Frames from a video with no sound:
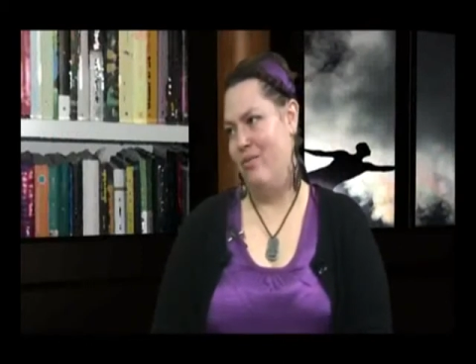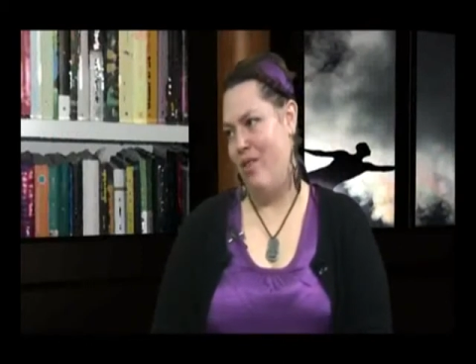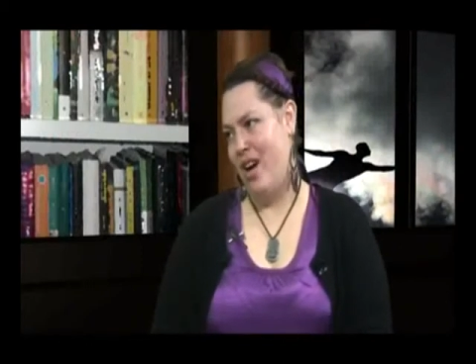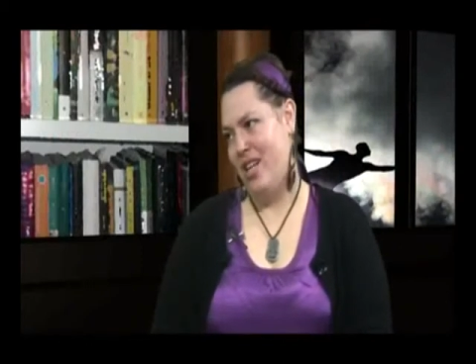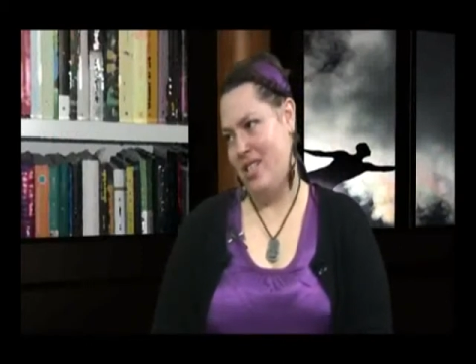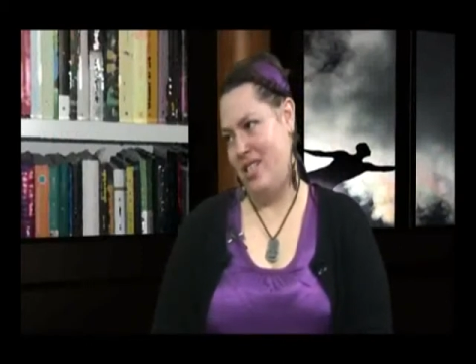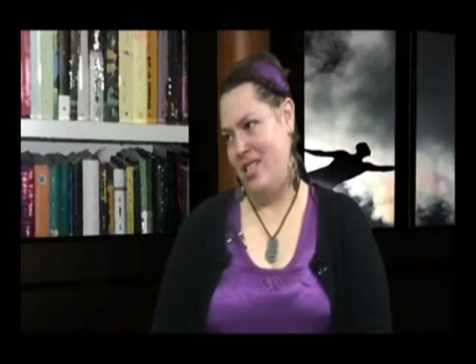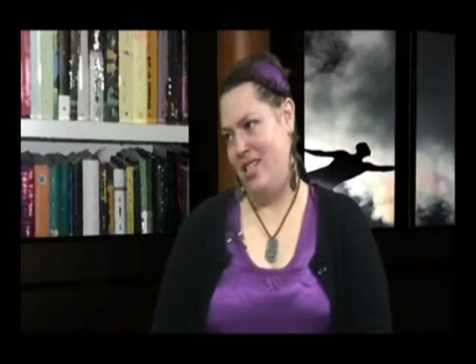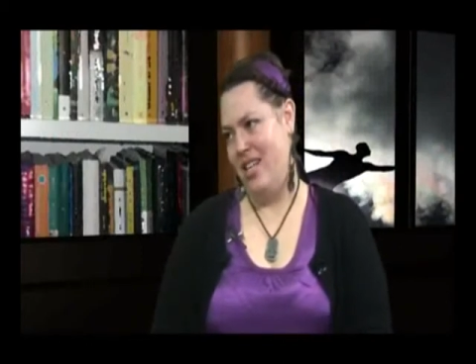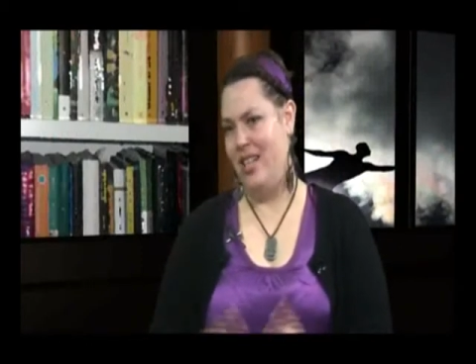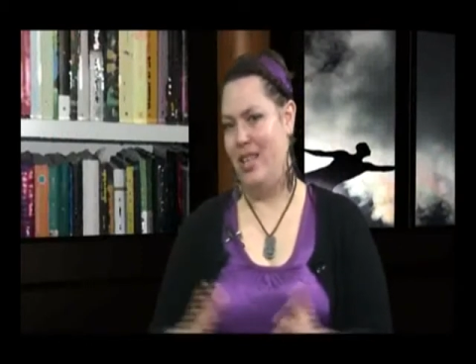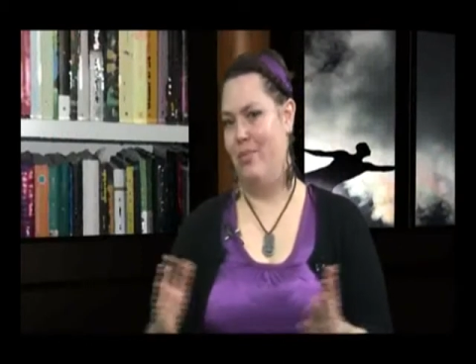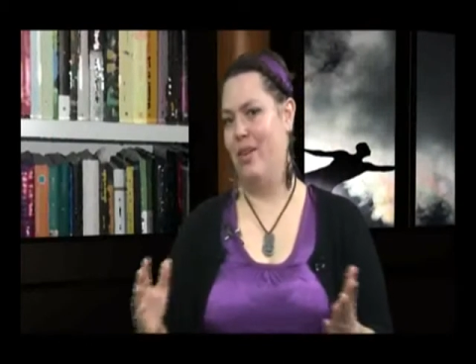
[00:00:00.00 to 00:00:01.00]
right
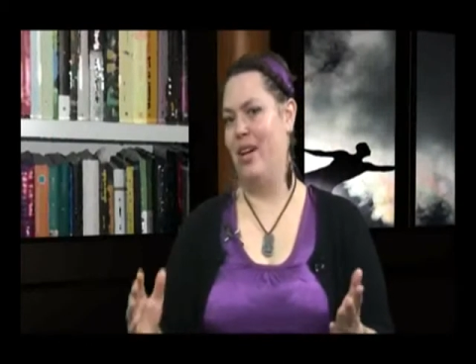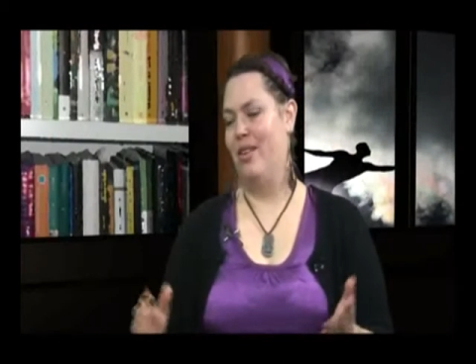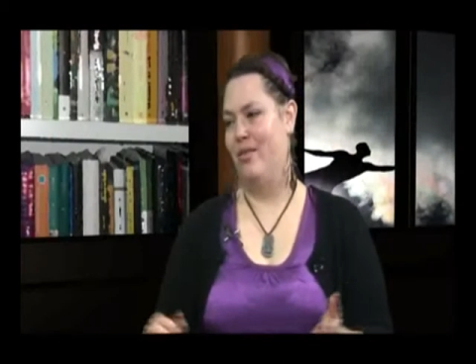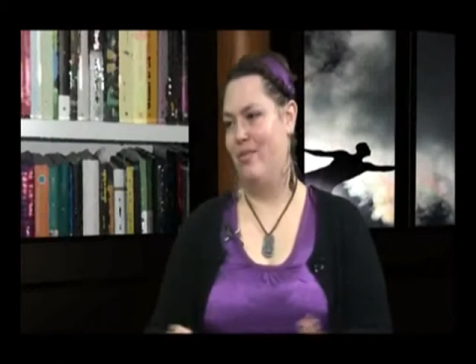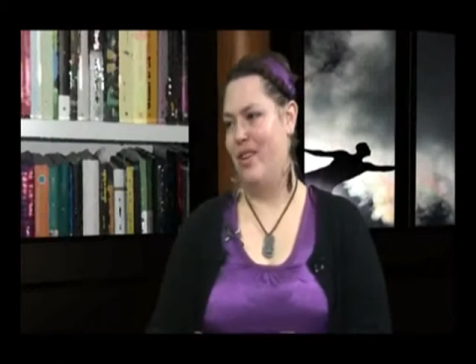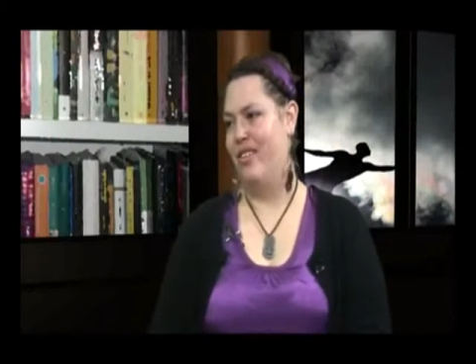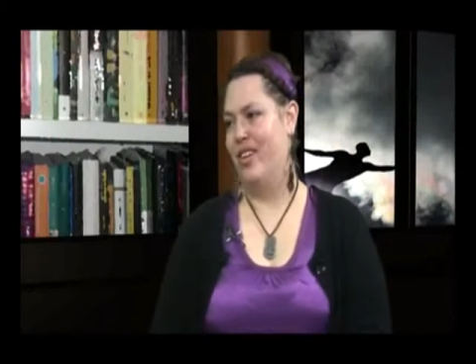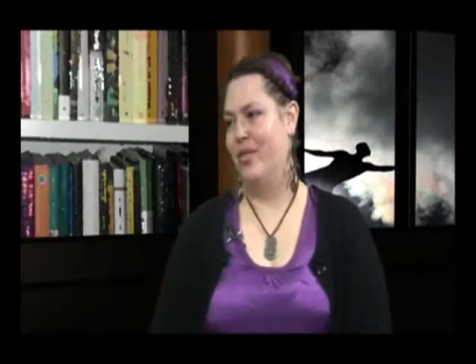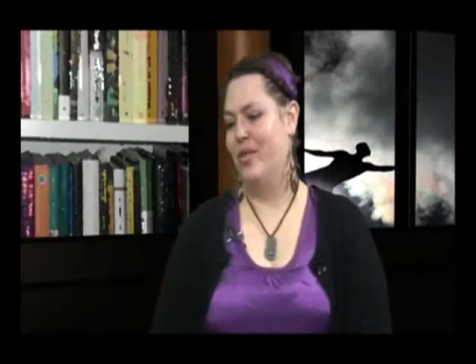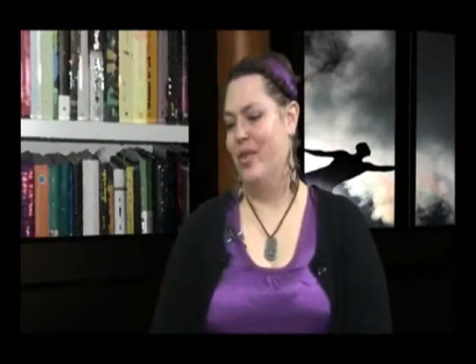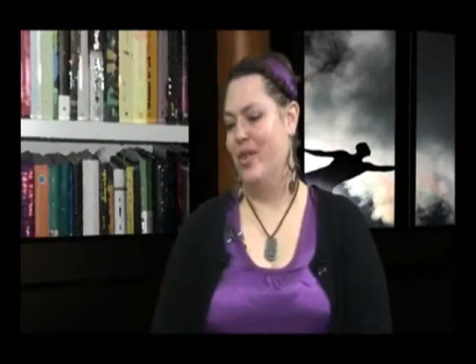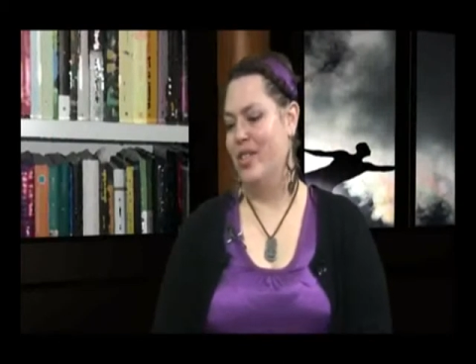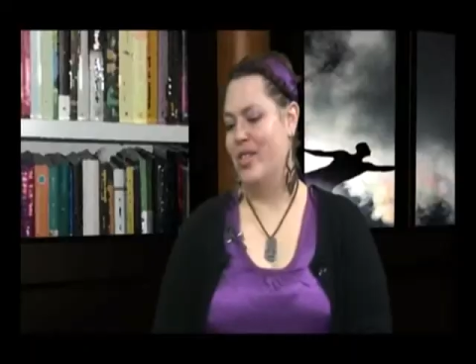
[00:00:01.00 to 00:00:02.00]
in the middle of Māori
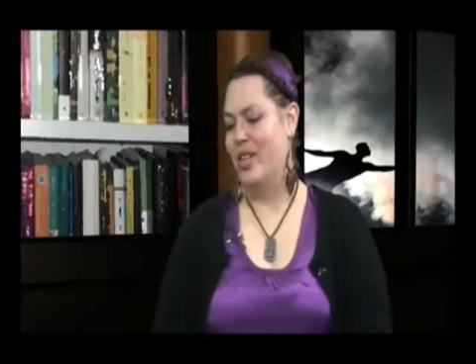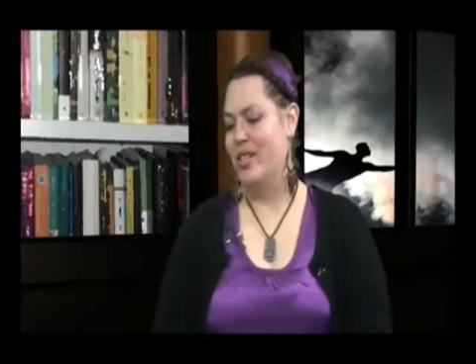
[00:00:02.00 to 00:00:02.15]
Court. So